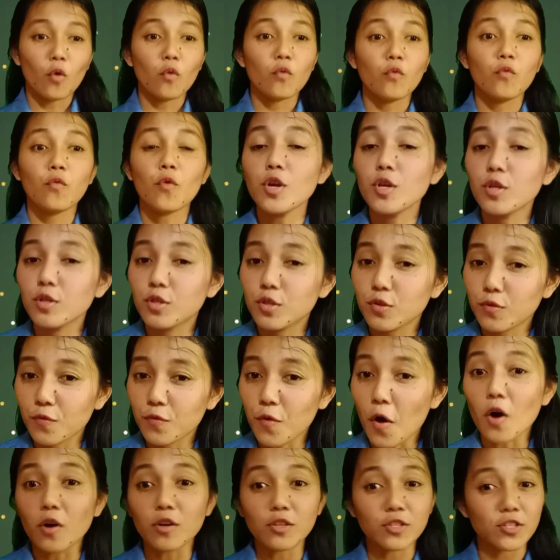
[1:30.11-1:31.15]
for you to
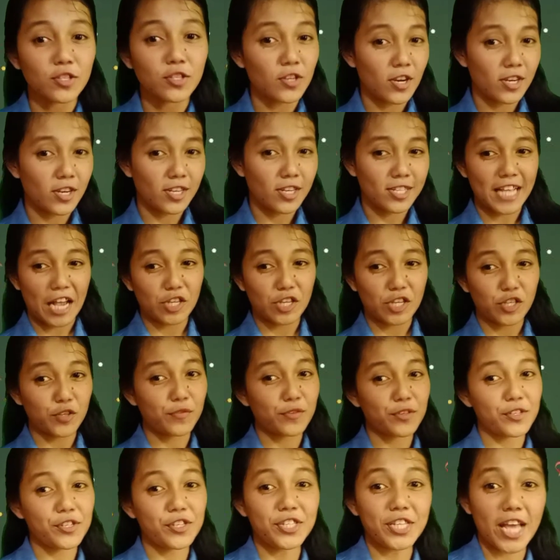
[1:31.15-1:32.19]
focus on our discussion for
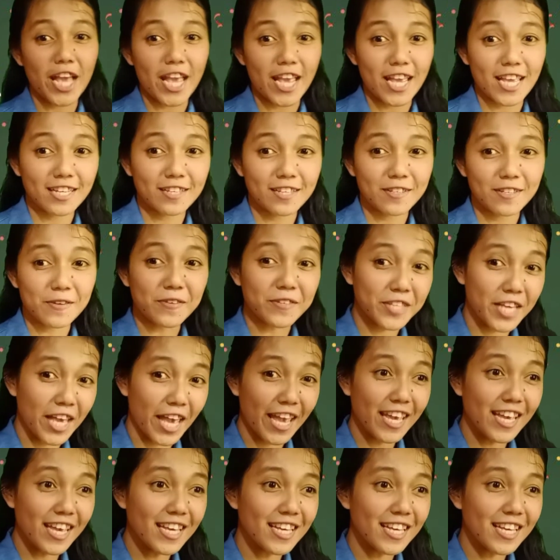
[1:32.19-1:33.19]
today. Okay?